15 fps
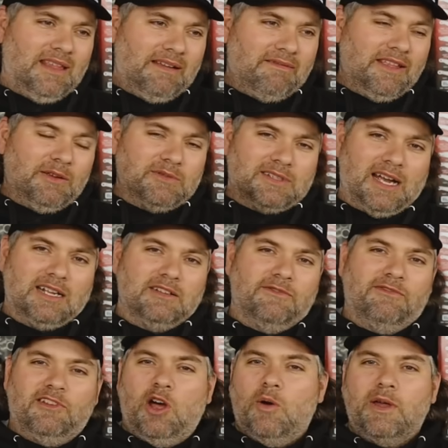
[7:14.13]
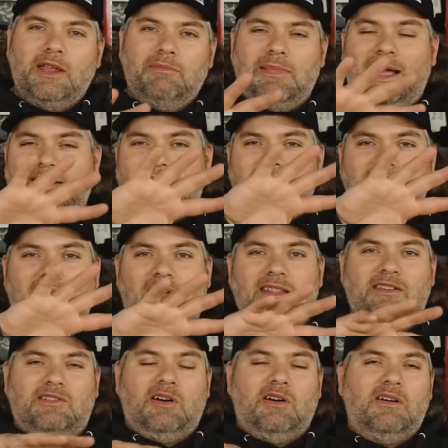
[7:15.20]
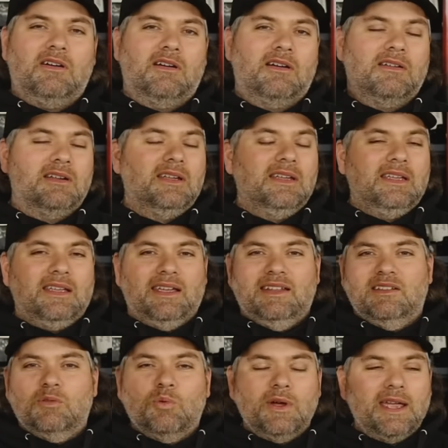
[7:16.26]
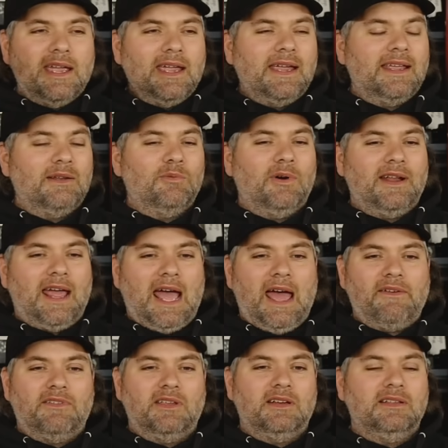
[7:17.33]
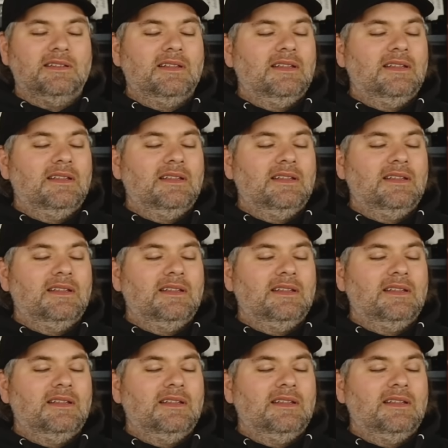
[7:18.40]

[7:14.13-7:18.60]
everything was kind of flowing back the side of the car and the wing and what have you.